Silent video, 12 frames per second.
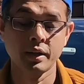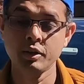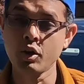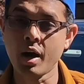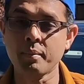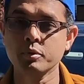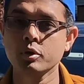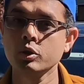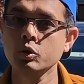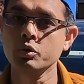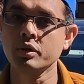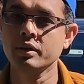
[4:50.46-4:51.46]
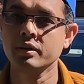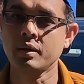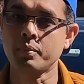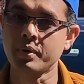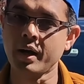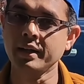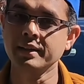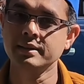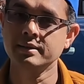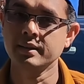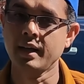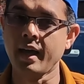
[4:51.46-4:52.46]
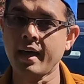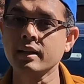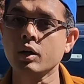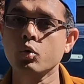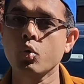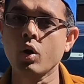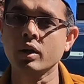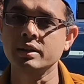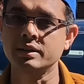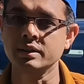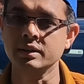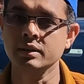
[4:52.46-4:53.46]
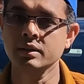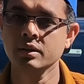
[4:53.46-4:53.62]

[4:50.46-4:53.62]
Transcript: and you have to look the price and the quality